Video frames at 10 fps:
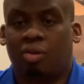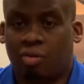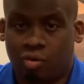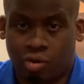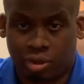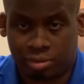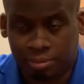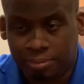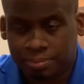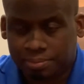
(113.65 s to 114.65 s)
or
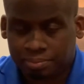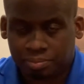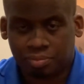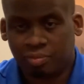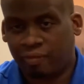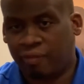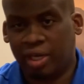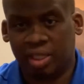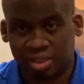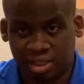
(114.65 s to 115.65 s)

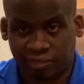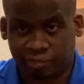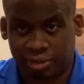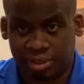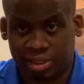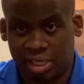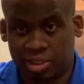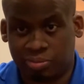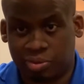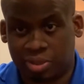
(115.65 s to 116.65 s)
various different
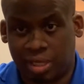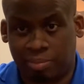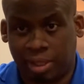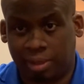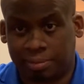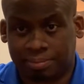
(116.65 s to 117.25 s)
intangibles that may